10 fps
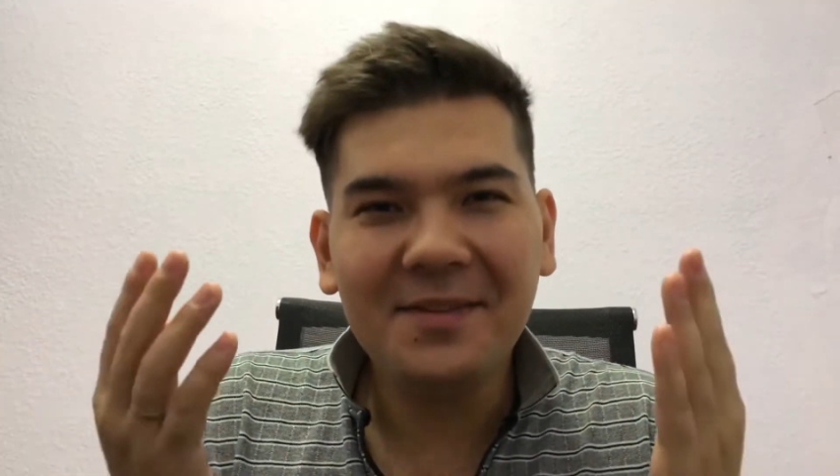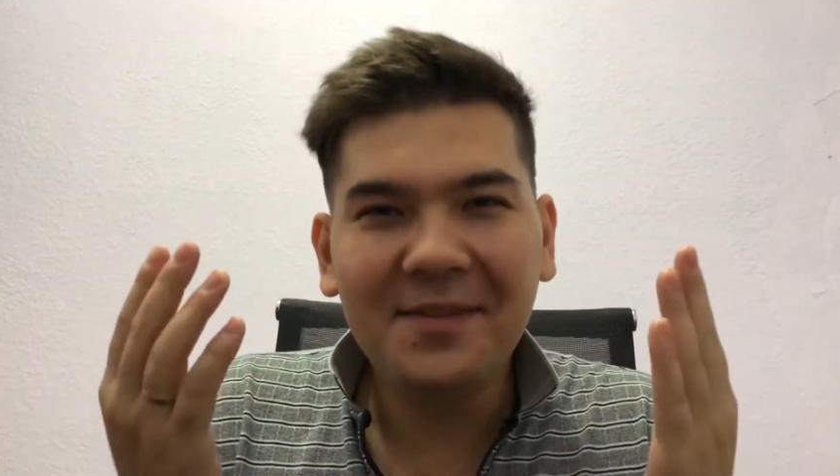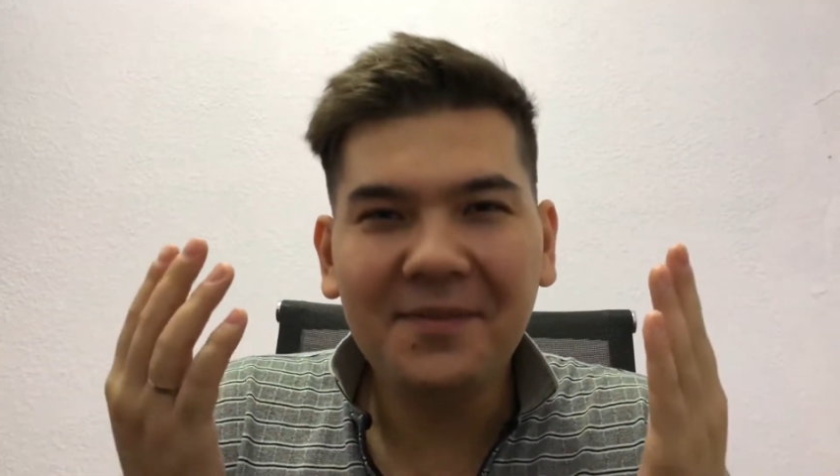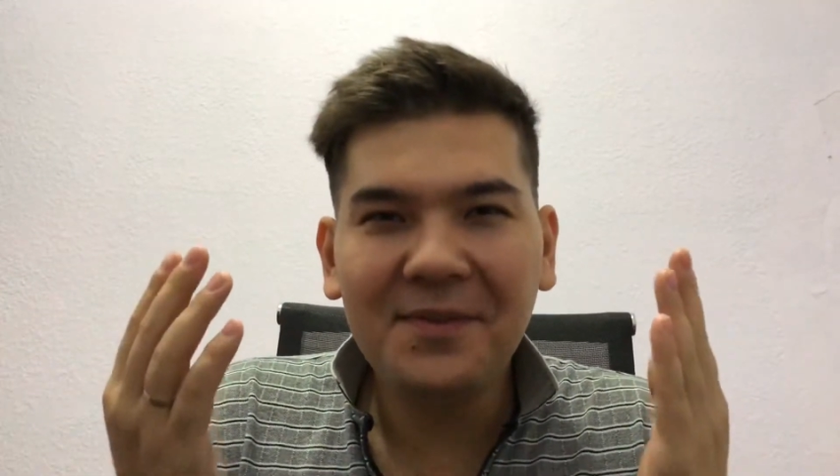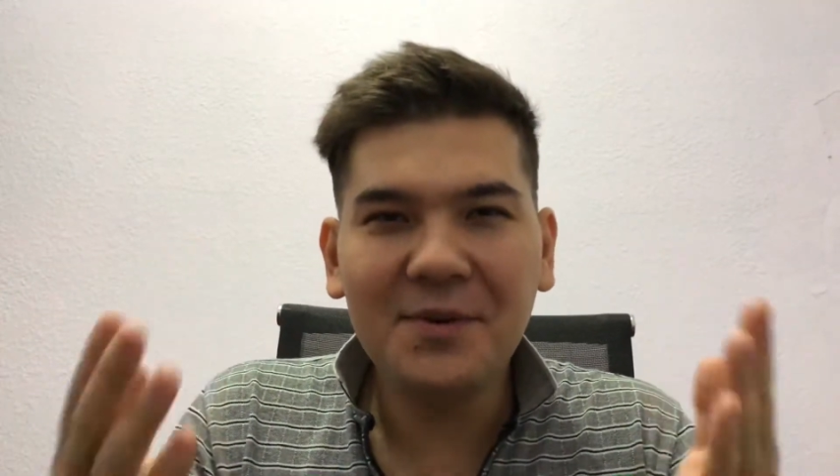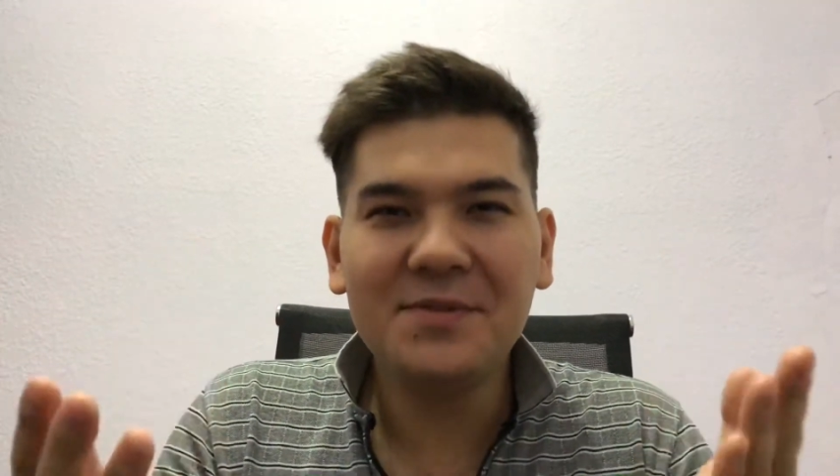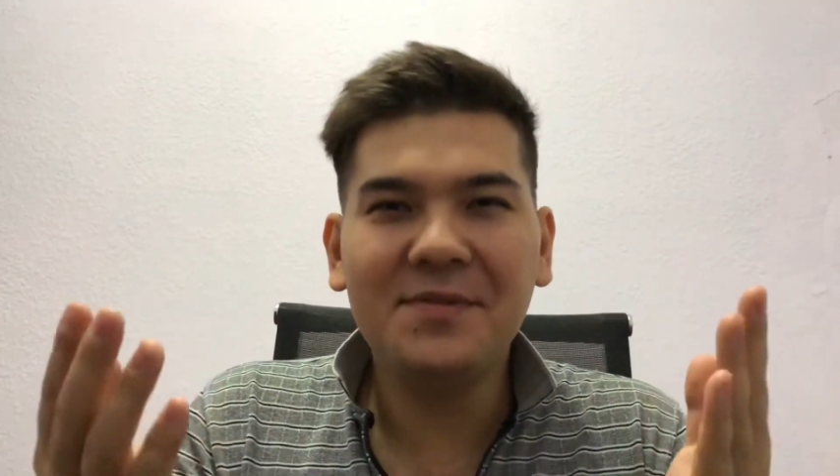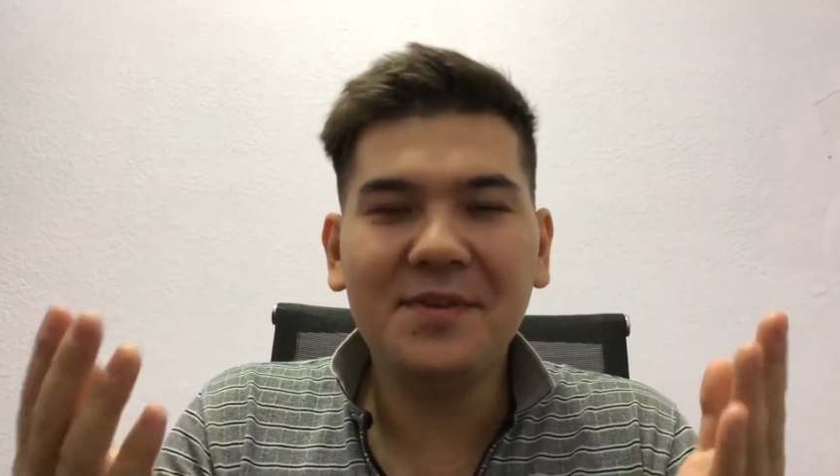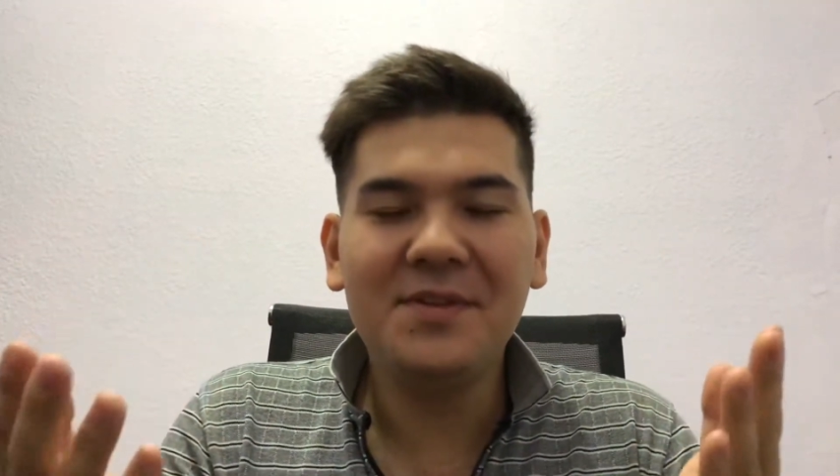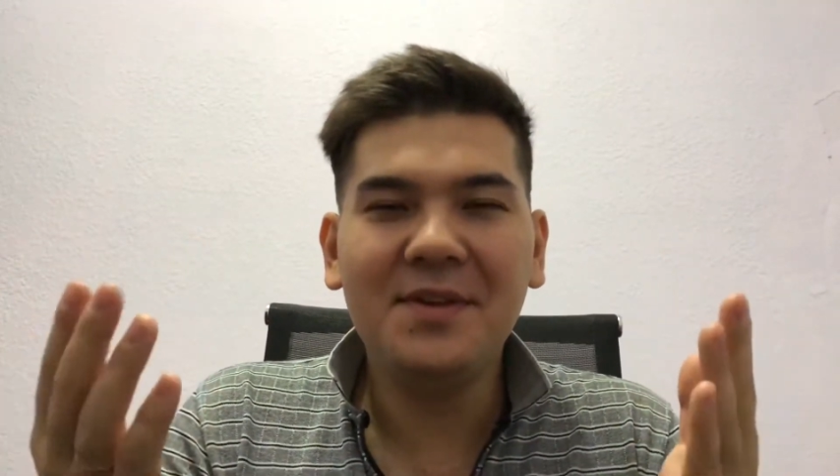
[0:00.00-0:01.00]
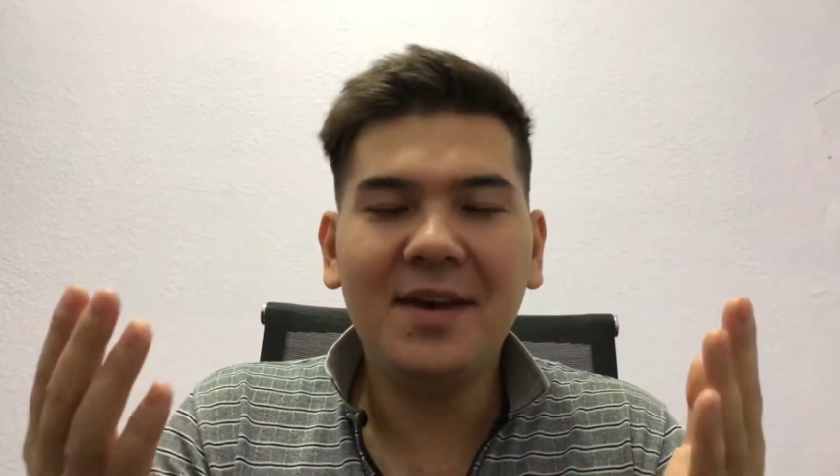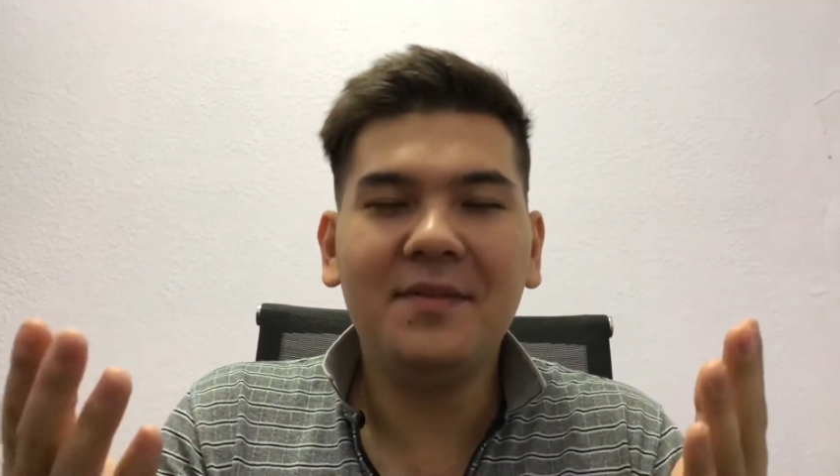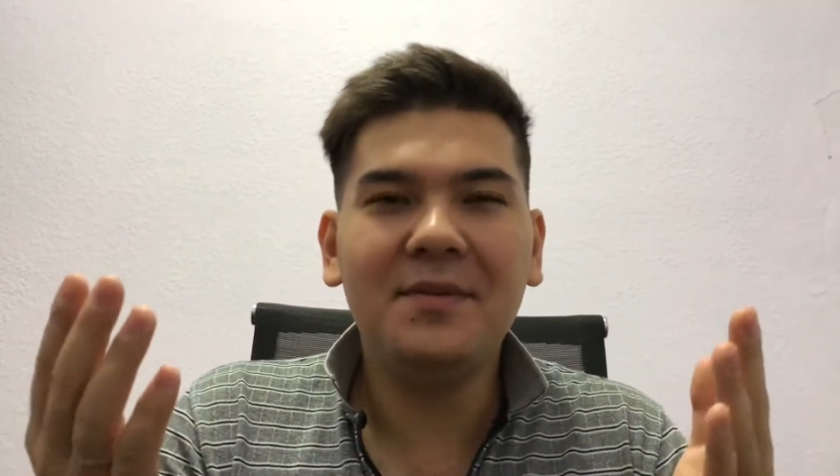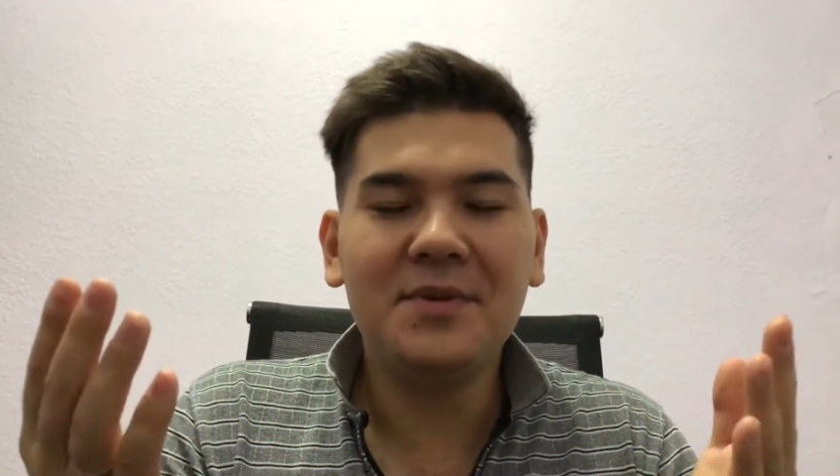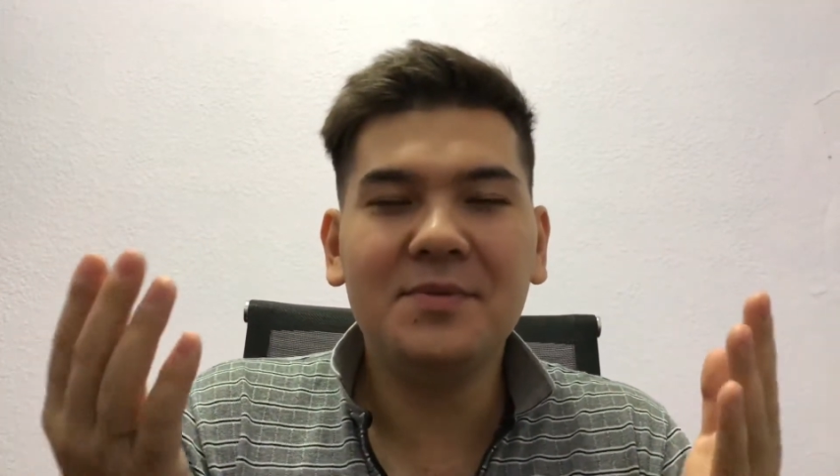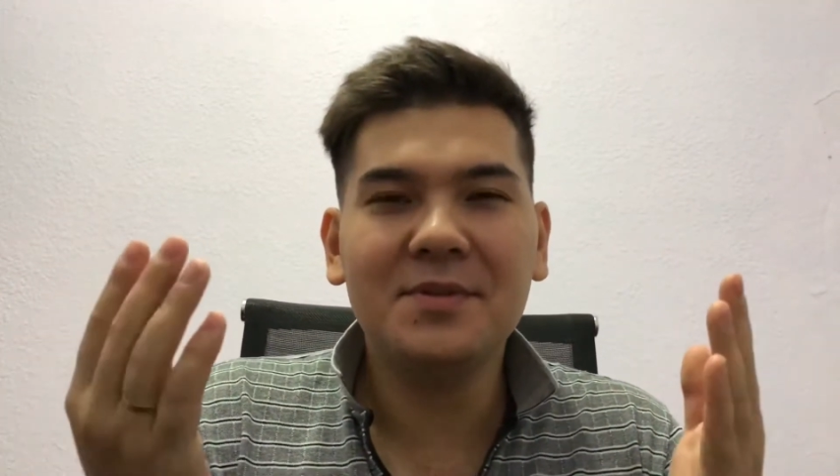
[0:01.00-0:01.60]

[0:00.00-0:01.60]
the first video ever which